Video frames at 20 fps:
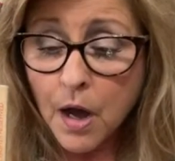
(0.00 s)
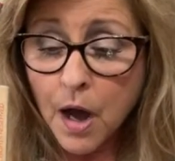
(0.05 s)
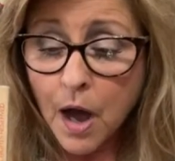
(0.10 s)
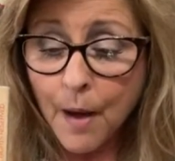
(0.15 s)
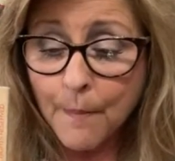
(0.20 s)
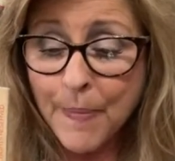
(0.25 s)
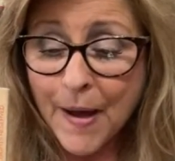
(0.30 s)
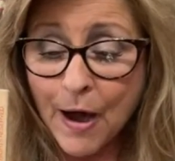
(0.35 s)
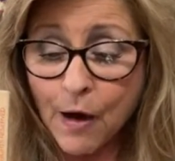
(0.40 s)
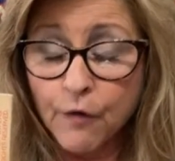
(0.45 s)

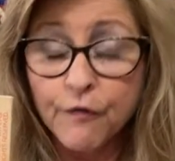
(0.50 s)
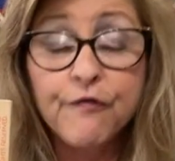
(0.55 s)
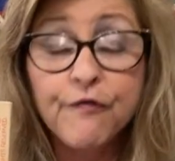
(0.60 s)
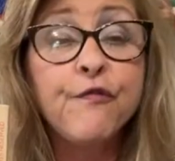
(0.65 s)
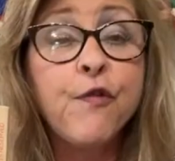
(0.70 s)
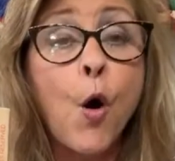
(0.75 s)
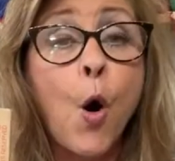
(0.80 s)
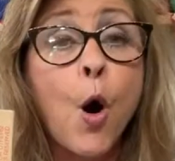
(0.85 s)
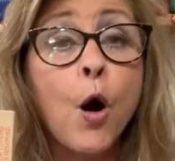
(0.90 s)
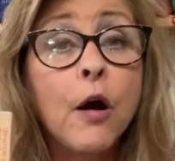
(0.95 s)
about
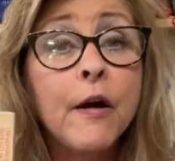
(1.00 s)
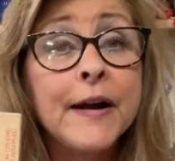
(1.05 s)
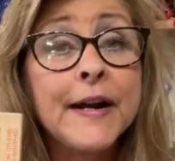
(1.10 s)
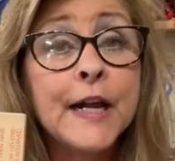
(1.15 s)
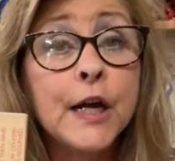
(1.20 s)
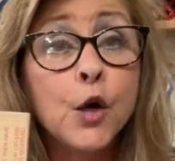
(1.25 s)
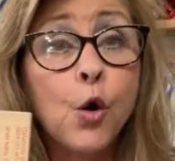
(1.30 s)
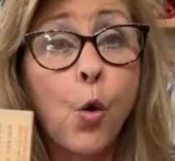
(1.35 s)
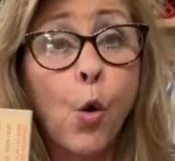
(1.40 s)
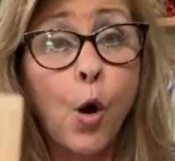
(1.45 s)
four and
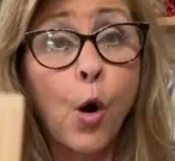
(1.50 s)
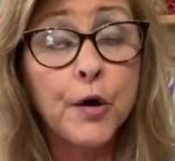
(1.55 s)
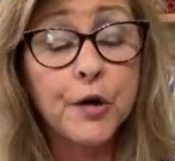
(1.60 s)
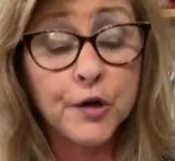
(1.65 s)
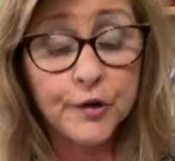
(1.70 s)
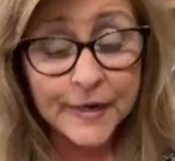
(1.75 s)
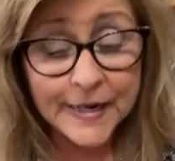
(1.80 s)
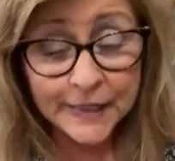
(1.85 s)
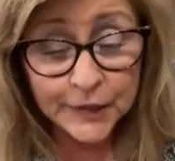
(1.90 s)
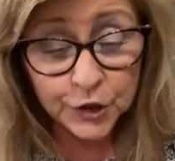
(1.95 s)
a
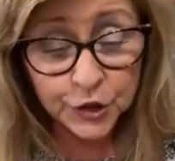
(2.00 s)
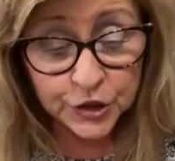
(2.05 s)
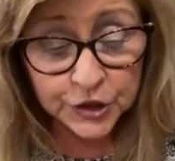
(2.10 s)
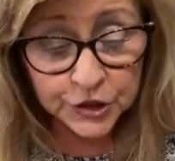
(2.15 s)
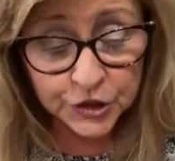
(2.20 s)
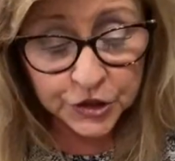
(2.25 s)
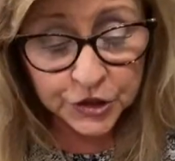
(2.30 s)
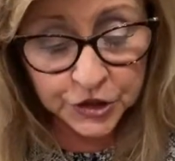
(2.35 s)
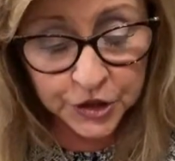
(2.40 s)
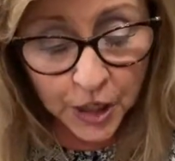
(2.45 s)
quarter
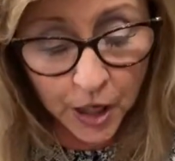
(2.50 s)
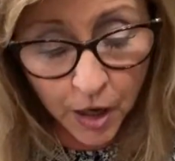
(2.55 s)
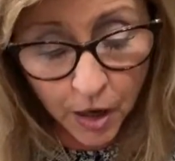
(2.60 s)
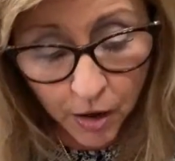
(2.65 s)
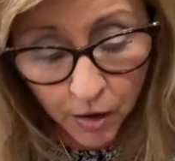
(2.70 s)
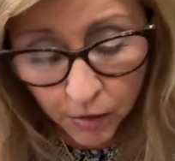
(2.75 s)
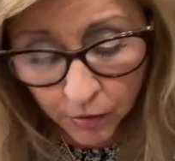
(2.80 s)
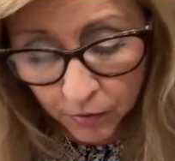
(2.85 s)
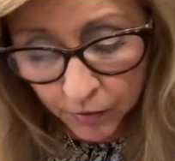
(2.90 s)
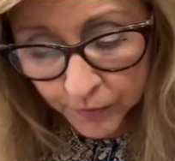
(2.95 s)
inches
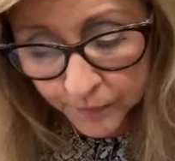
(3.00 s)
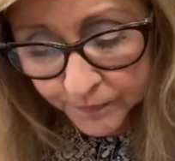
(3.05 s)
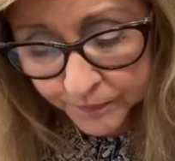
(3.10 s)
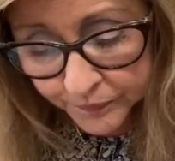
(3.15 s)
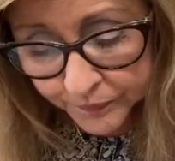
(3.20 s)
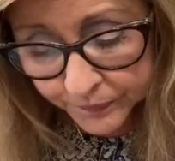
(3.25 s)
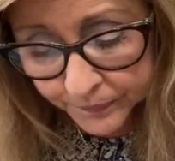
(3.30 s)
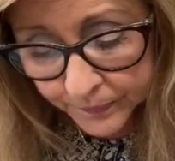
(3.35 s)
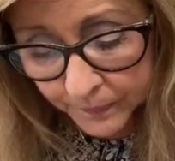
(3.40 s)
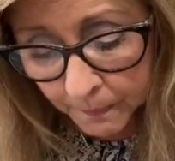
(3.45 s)
tall
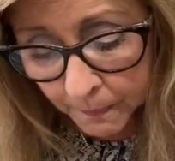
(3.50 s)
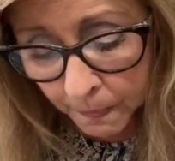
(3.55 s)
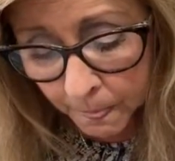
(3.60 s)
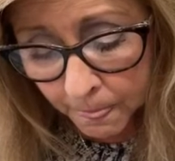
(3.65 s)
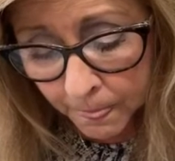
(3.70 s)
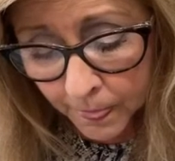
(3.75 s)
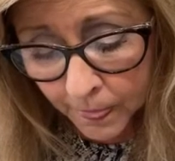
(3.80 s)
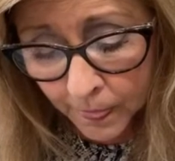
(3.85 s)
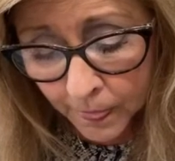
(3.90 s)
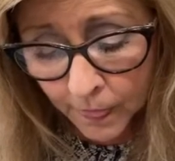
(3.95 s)

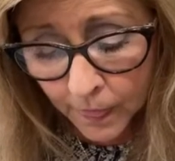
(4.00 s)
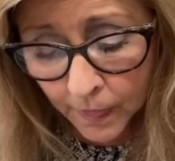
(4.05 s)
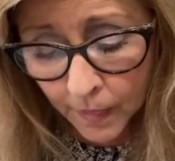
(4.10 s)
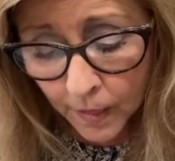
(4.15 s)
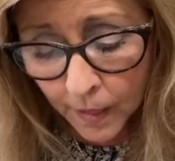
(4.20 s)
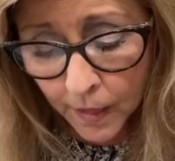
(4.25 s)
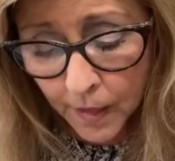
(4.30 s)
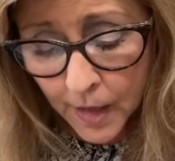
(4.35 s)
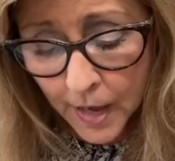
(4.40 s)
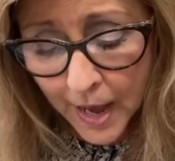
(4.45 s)

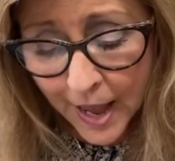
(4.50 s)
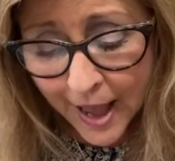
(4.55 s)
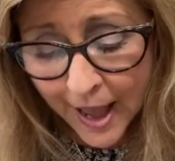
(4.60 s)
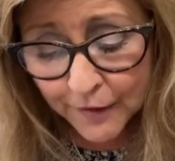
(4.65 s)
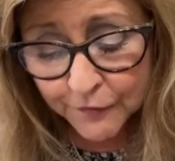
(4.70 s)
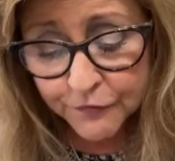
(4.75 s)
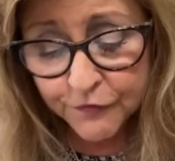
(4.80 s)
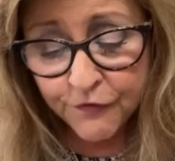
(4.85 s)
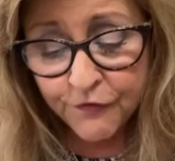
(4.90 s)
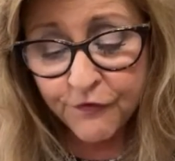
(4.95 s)

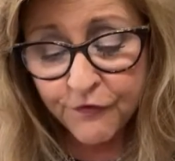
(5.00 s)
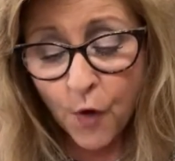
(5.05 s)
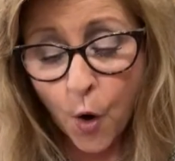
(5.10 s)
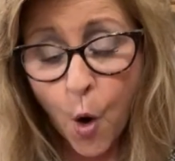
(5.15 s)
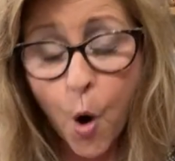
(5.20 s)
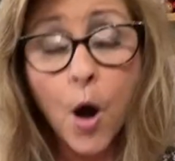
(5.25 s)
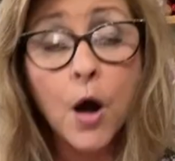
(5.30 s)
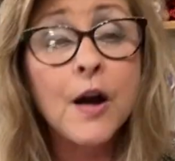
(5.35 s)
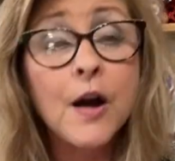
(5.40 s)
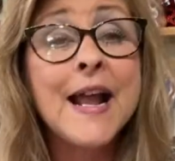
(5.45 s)
and
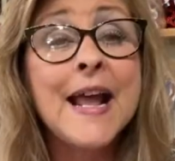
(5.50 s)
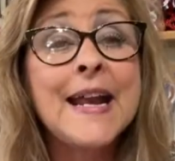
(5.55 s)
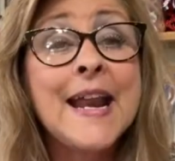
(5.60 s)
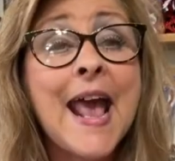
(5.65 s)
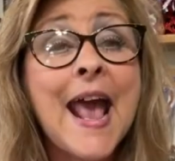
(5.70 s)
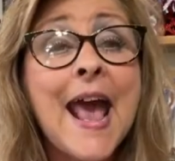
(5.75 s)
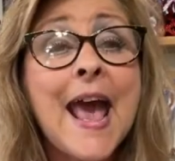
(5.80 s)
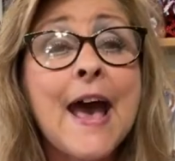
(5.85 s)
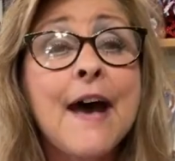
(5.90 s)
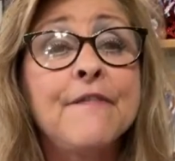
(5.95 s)
four and a
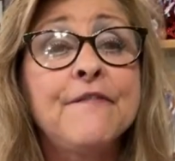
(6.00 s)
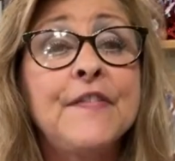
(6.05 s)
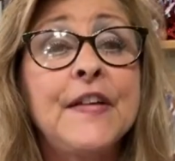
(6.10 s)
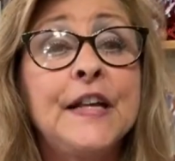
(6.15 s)
half